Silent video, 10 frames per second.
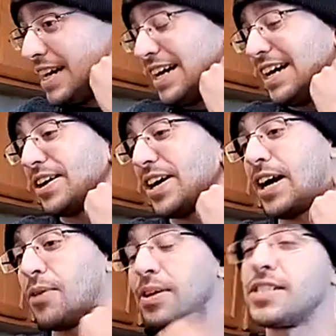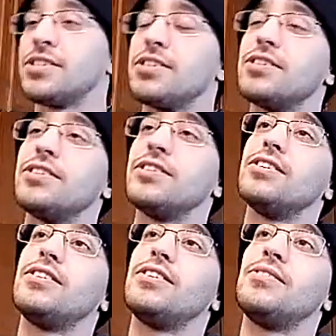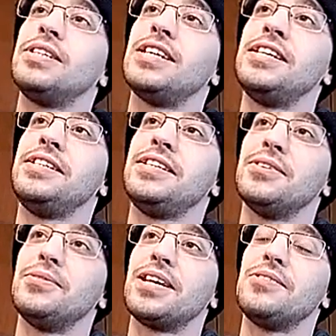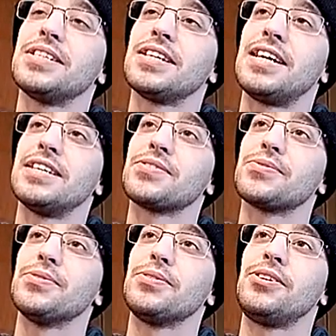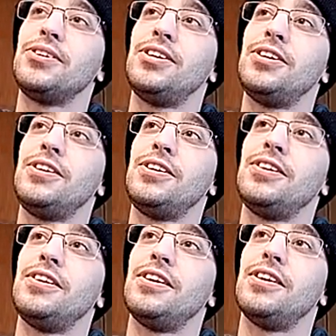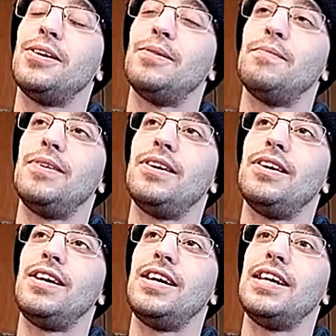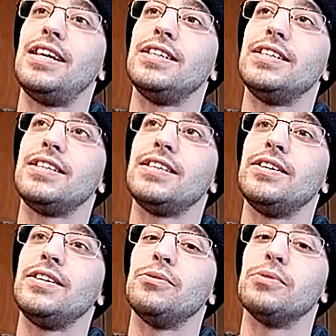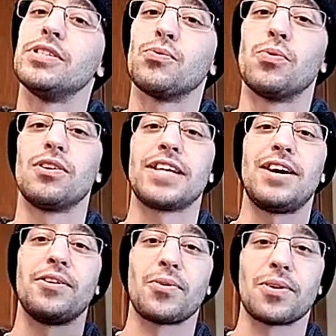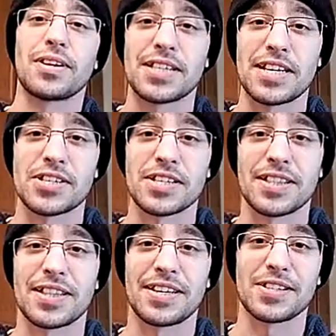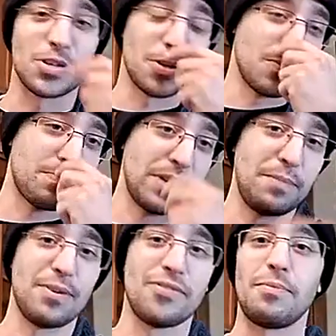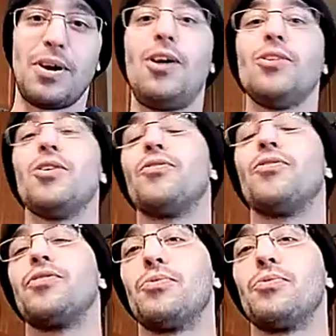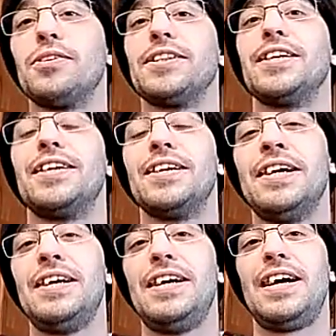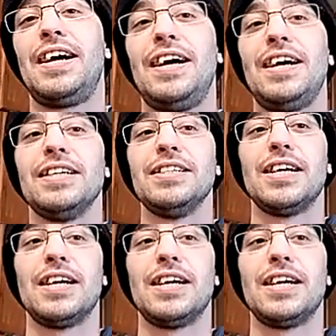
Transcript: I went to India when I was in high school, and it was a World Health Organization thing. So it was people from all over the world there, and